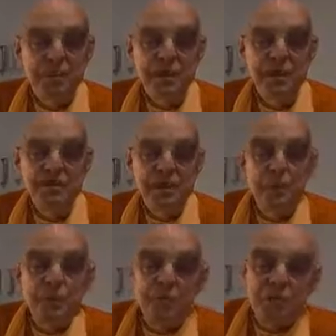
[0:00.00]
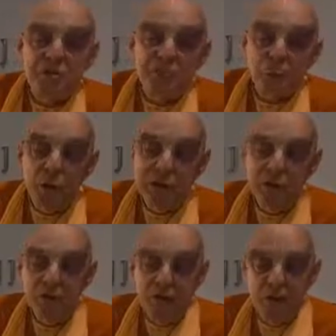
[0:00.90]
In some readings the word
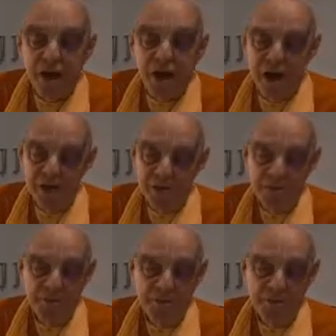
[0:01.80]
is uttana,